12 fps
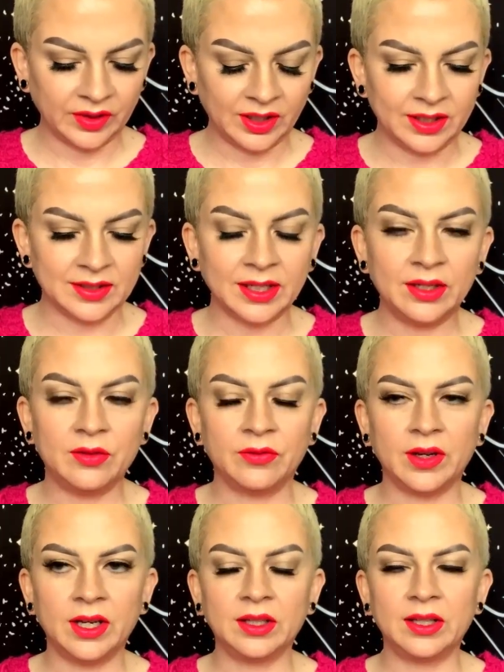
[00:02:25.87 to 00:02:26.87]
It's like you
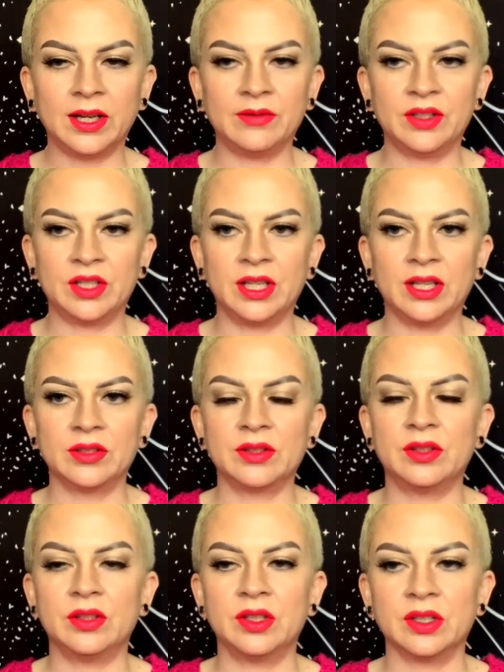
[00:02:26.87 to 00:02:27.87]
finally have a chance
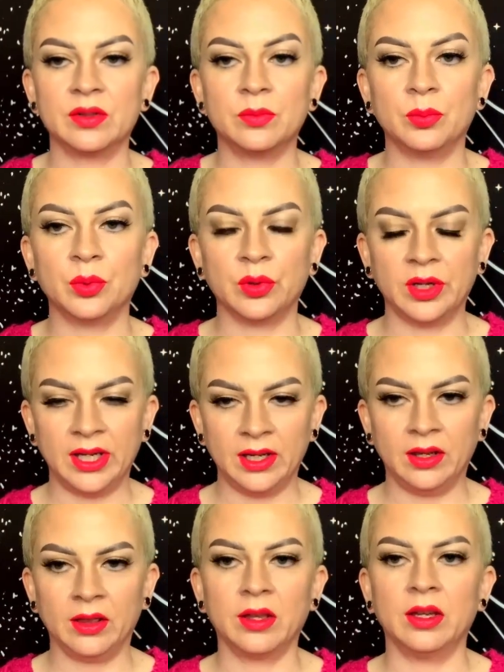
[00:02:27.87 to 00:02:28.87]
to just
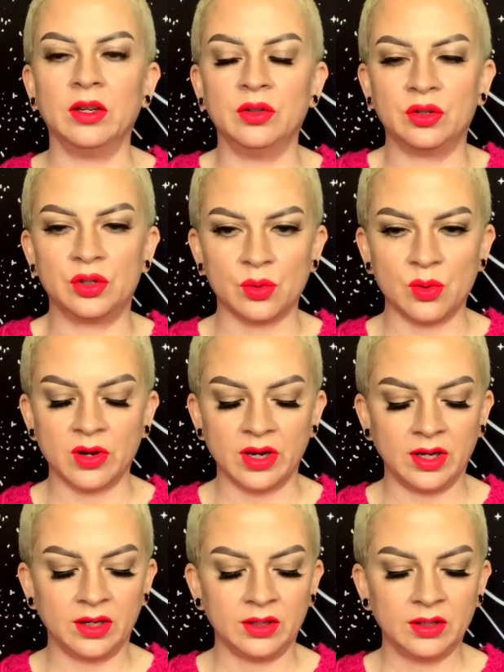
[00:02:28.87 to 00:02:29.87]
breathe and
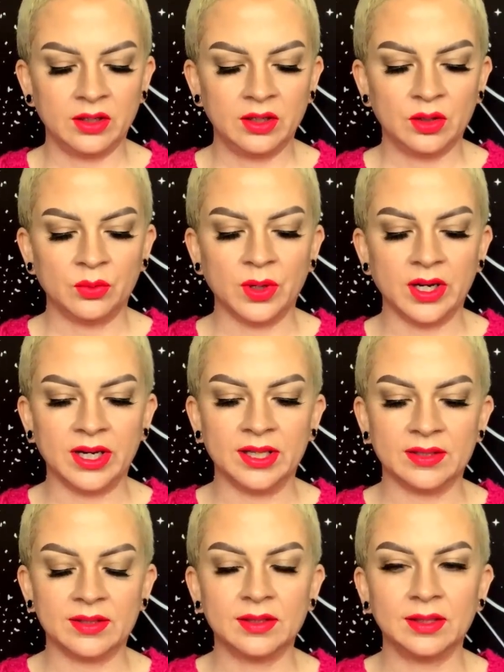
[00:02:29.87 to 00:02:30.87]
enjoy,
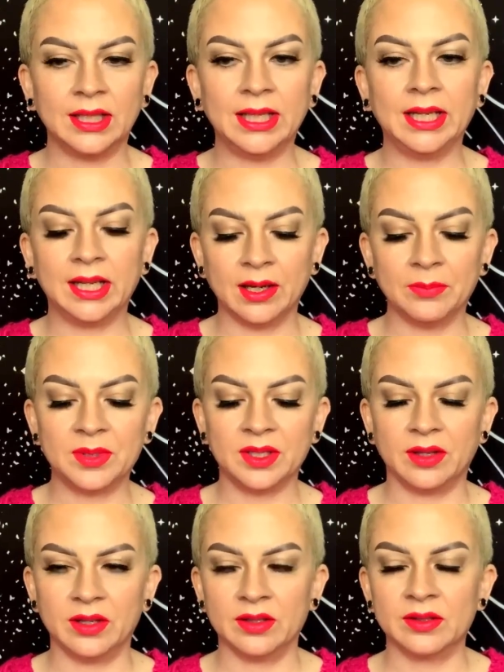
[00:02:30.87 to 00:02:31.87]
whereas leading up to
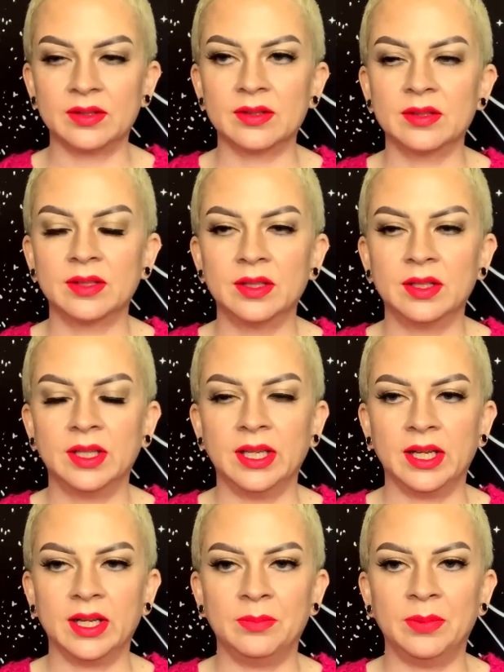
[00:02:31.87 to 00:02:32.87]
this, it
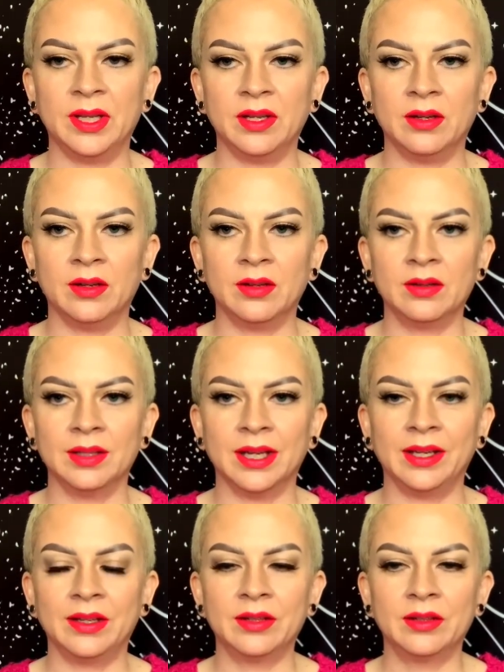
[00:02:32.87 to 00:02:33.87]
had been
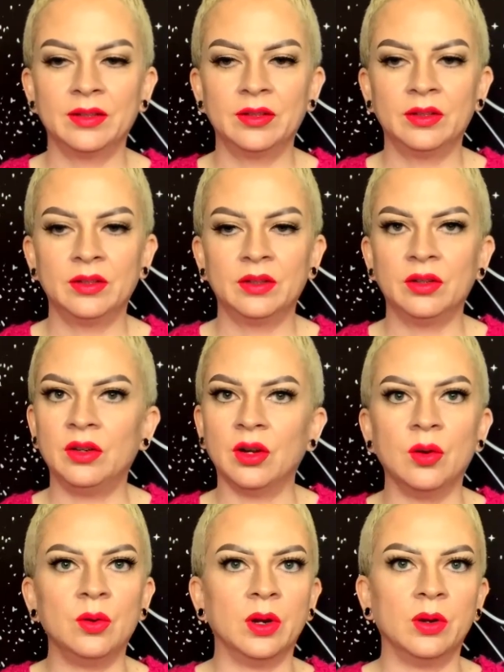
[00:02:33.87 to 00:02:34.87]
like
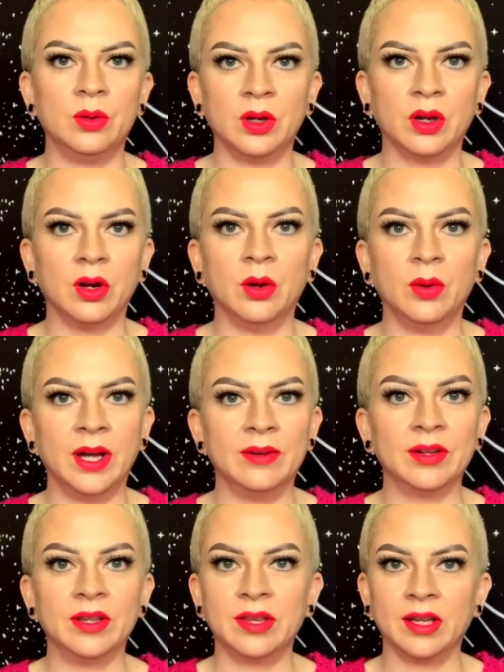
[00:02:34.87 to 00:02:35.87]
go, go, go.
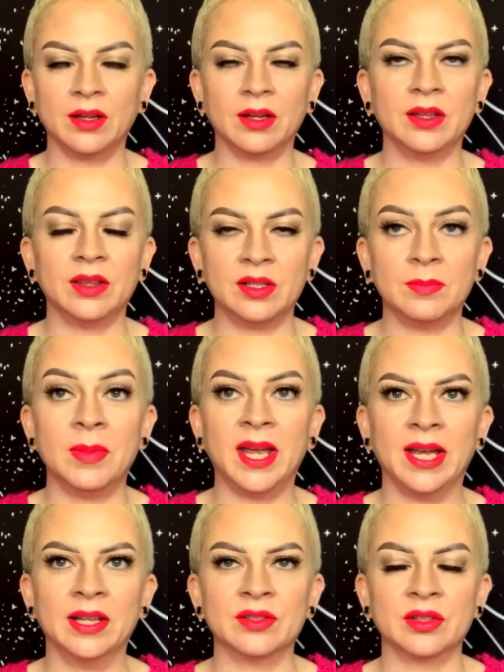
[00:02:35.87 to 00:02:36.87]
Everything, the
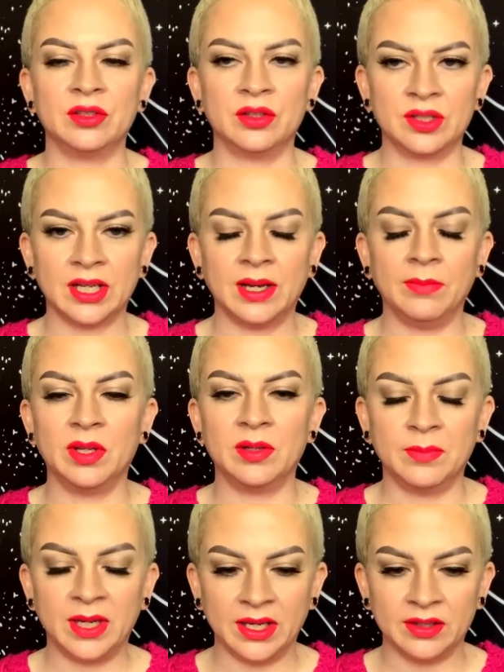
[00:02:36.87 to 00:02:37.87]
demands on your time, the
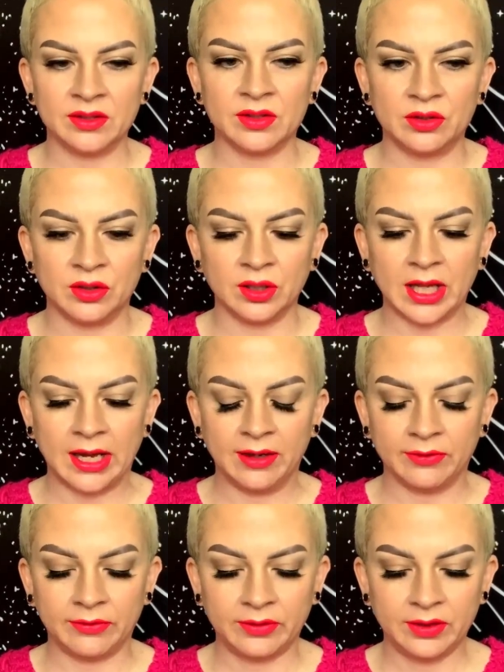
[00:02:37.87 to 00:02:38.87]
demands on your
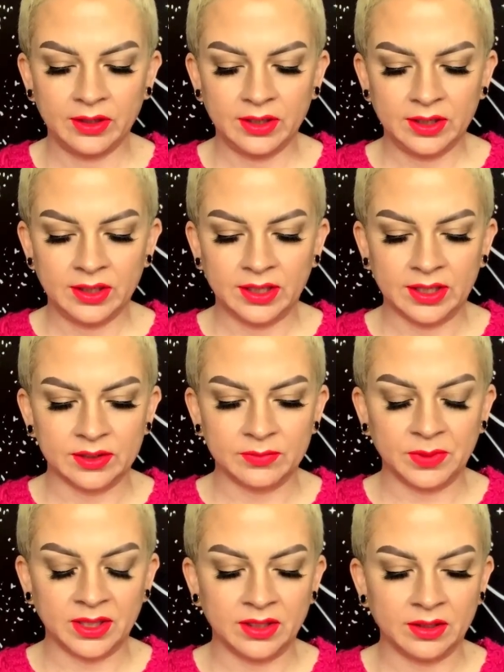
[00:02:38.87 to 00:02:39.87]
life has
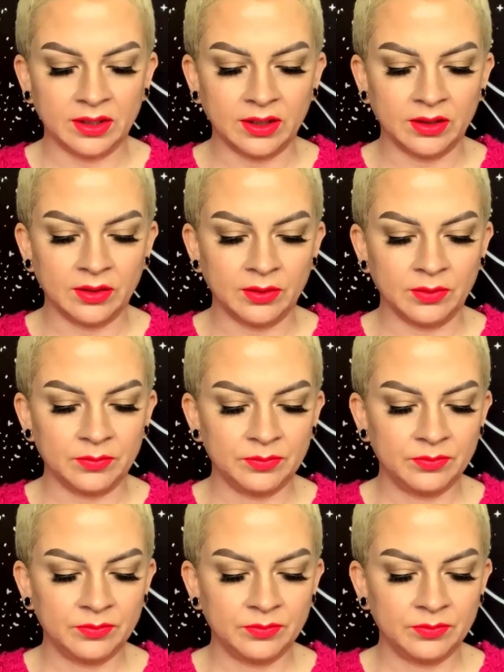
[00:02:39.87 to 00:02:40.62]
been a